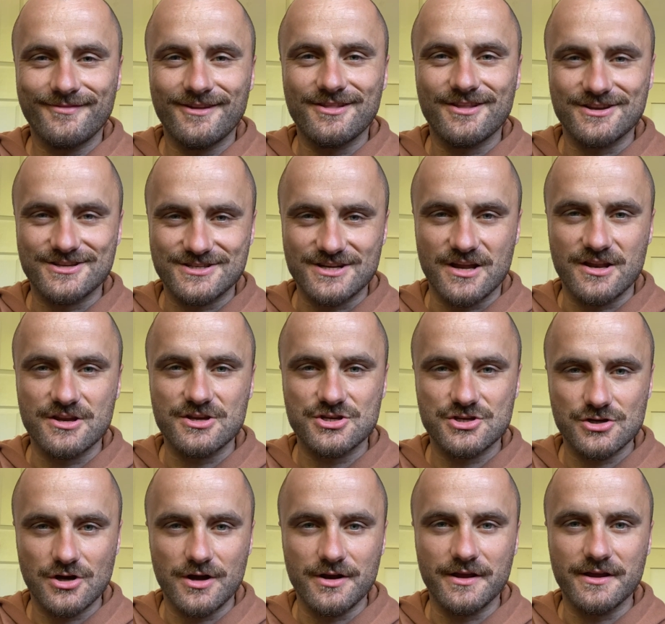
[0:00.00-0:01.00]
the sun is
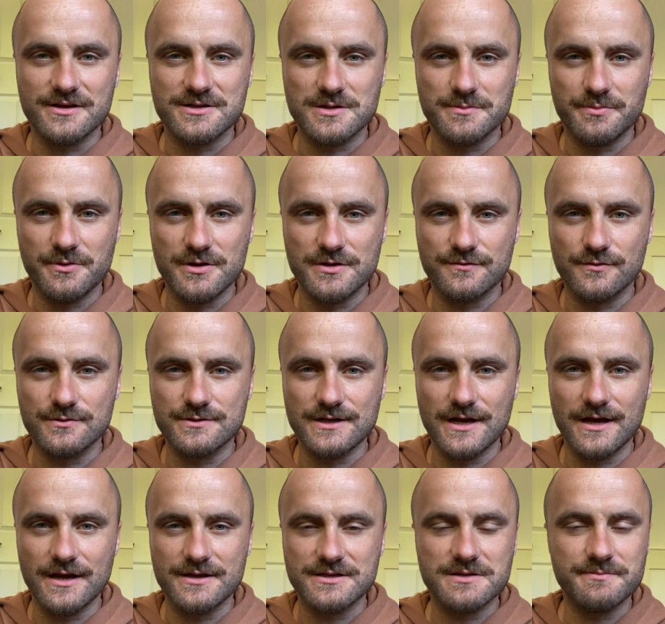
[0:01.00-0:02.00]
shining, it's a beautiful
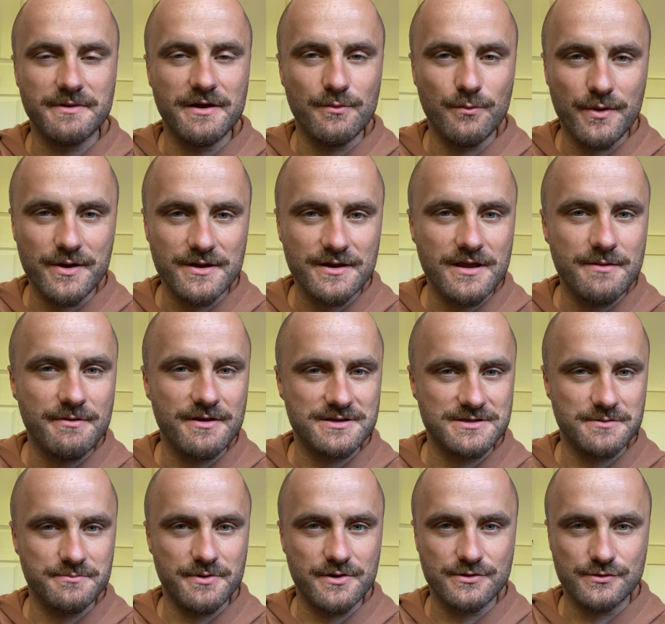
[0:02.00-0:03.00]
day. It's a bit windy, but
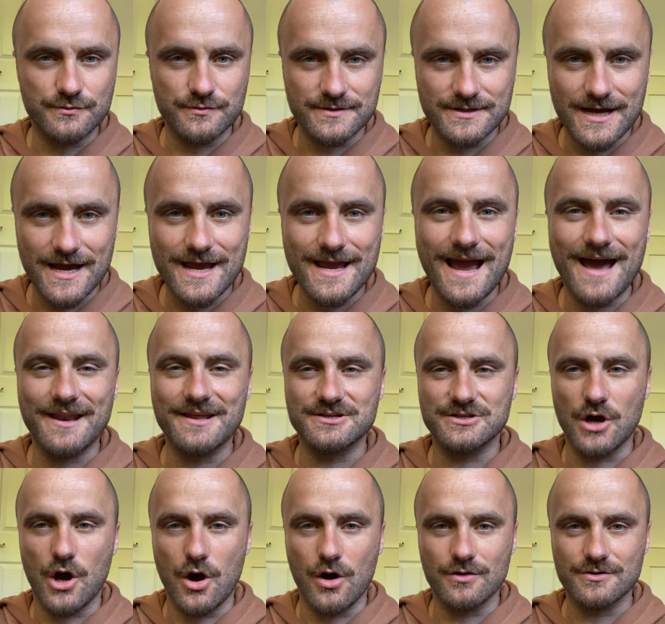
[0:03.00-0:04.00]
it's a beautiful day and
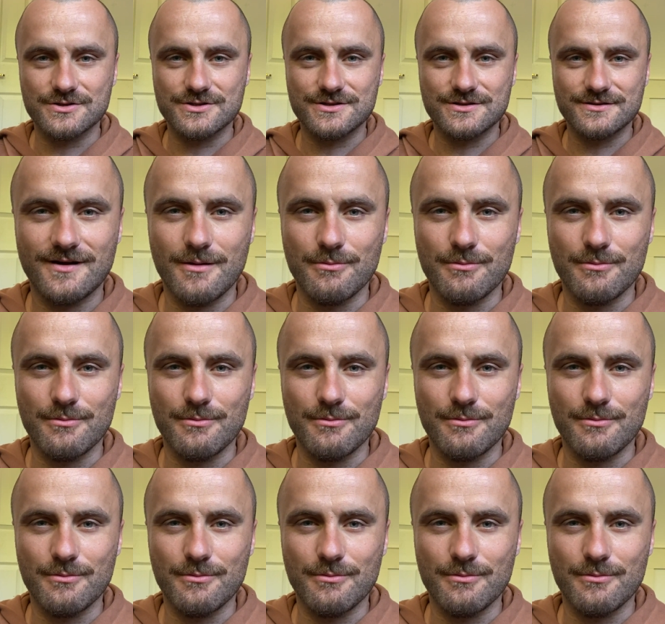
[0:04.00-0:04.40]
it's hot.